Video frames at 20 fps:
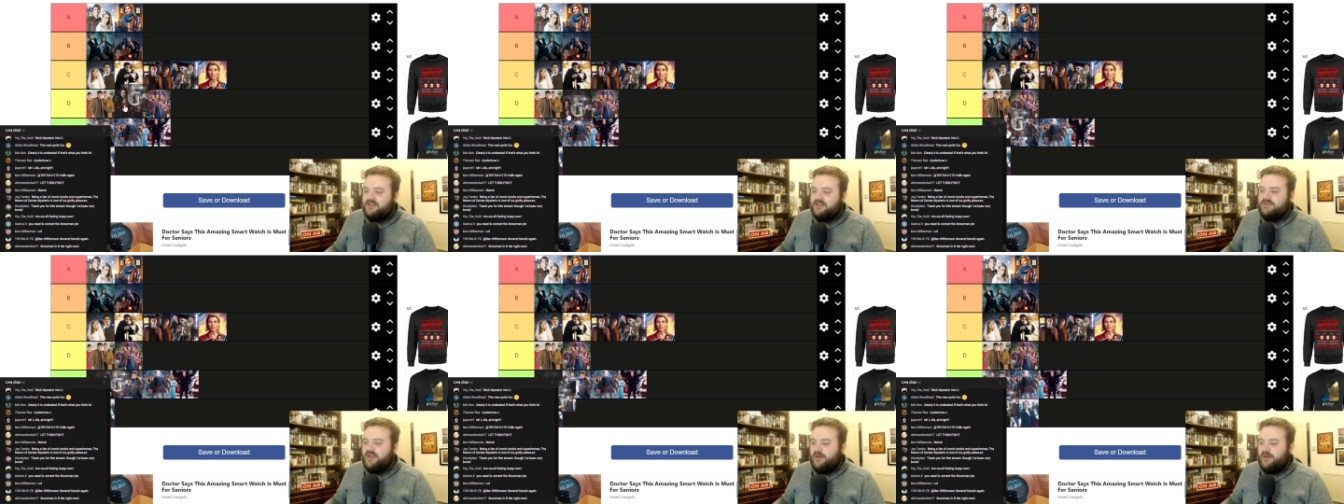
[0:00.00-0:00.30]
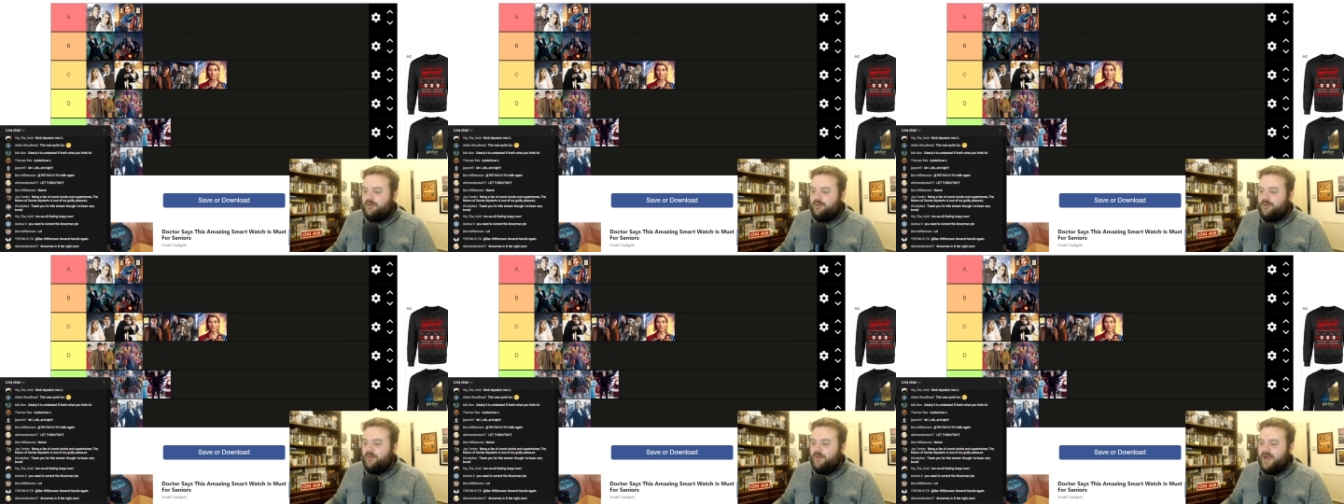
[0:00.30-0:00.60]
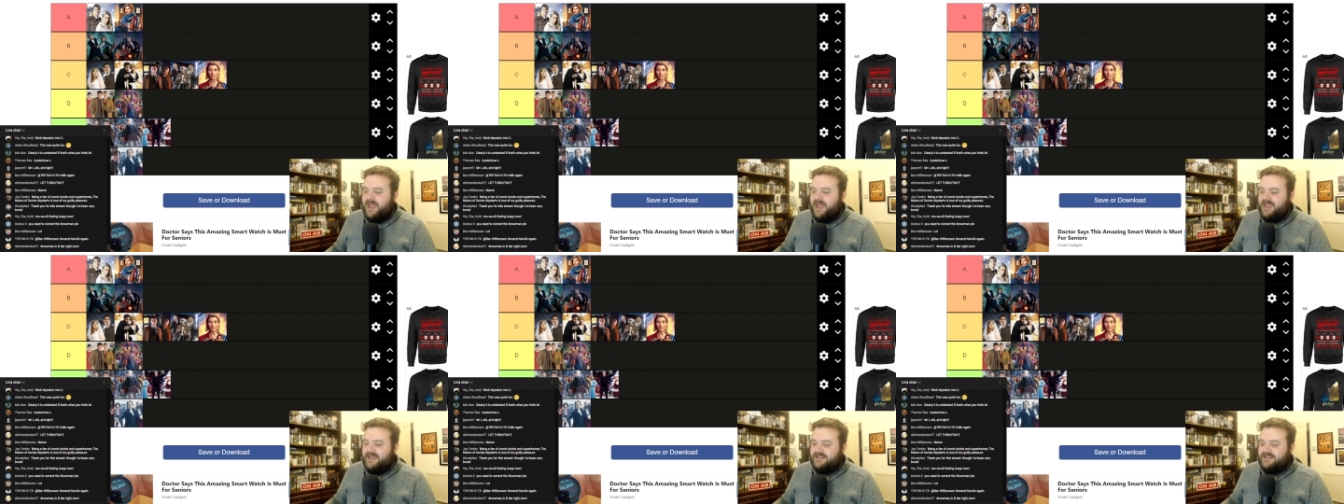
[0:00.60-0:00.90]
No
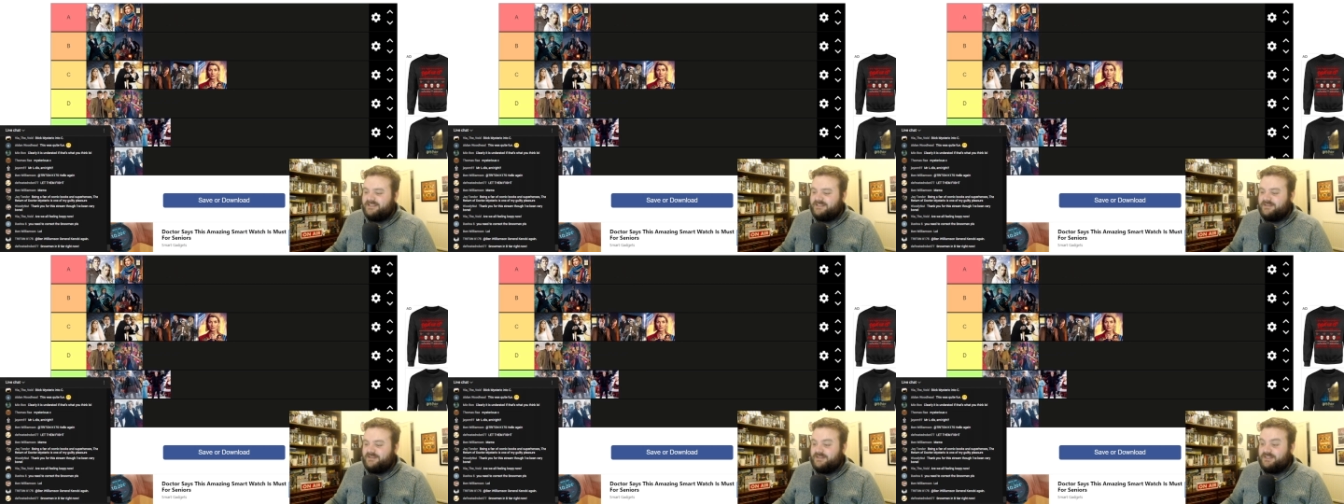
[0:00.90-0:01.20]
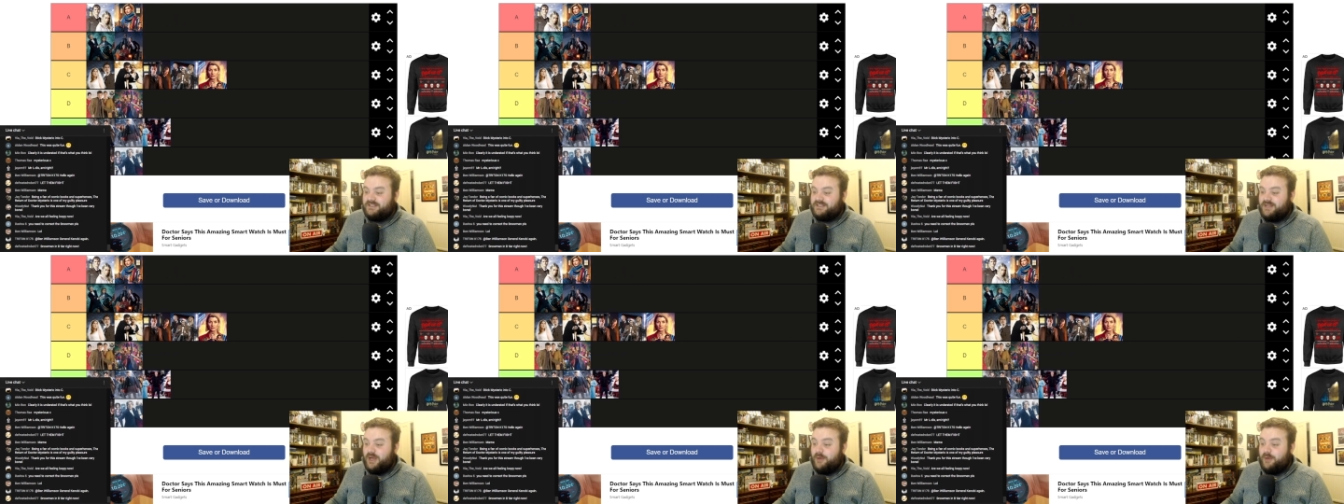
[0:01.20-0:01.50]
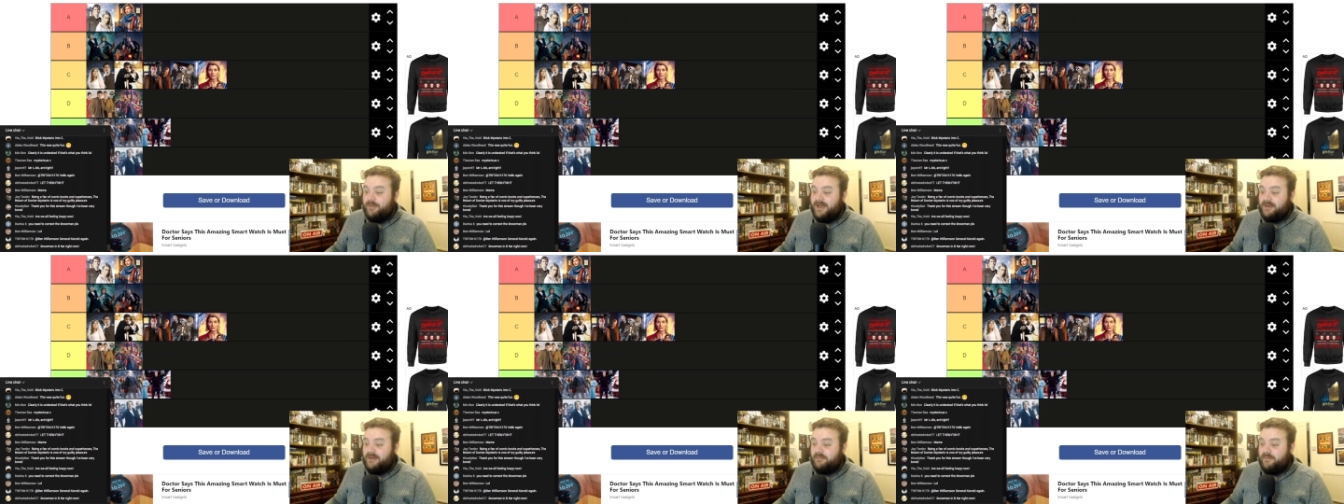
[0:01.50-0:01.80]
way is
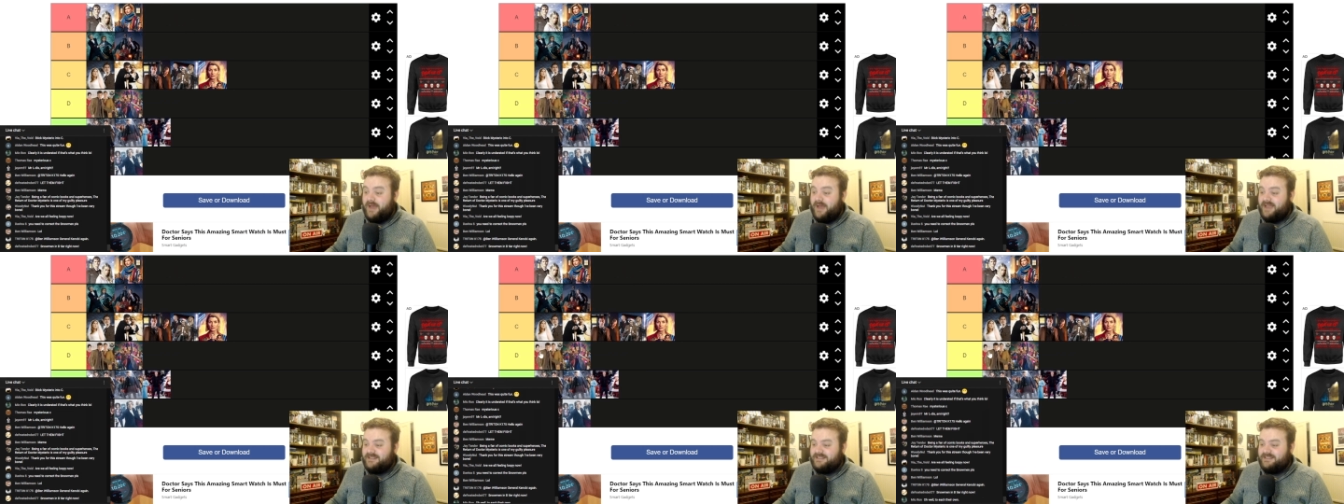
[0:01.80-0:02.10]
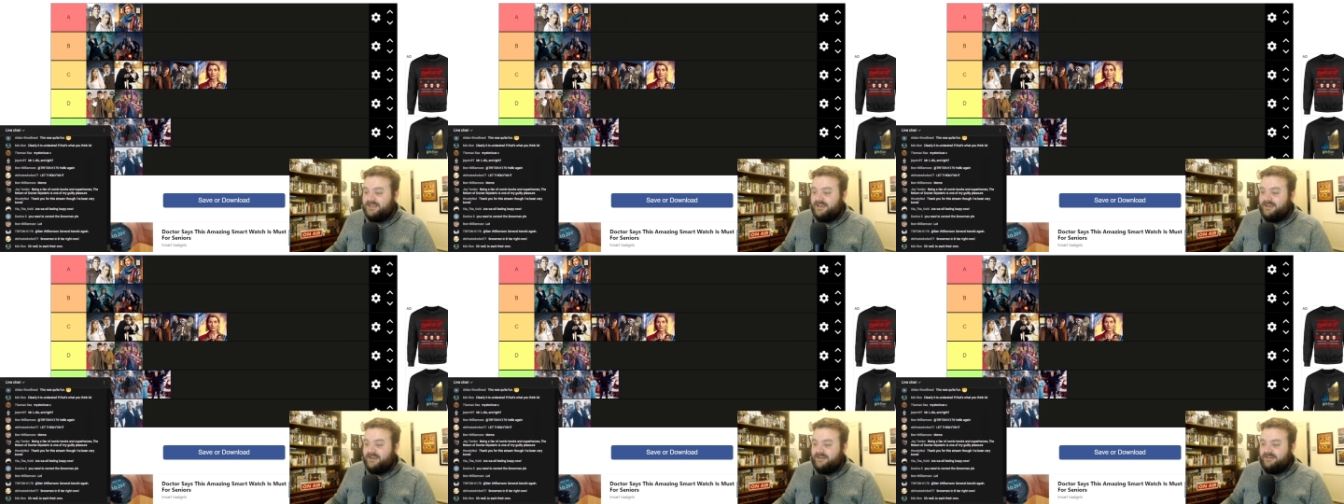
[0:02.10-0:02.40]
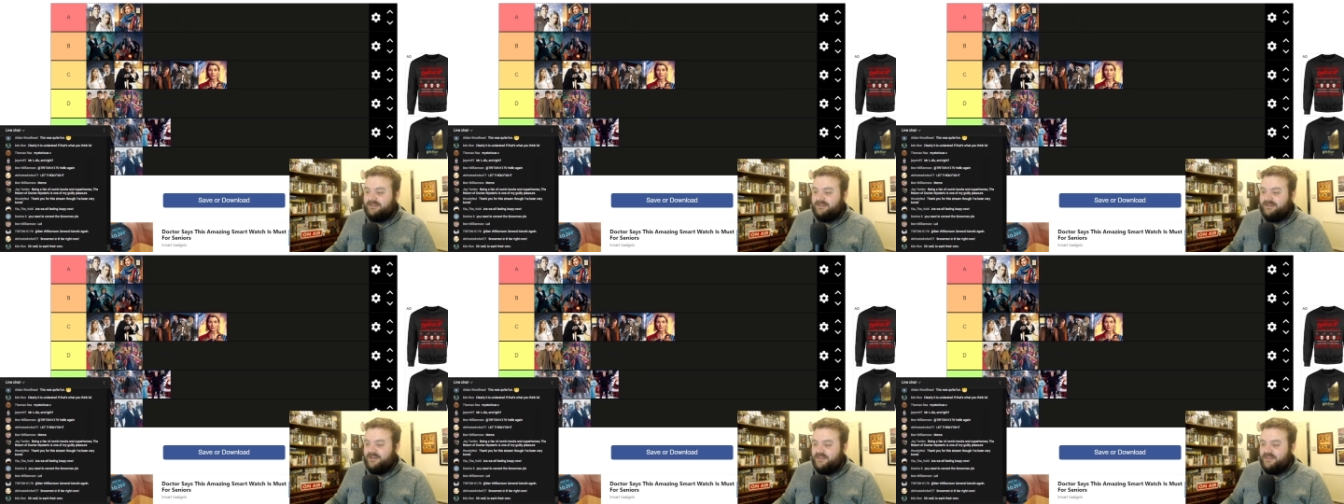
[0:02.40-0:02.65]
Snowmen better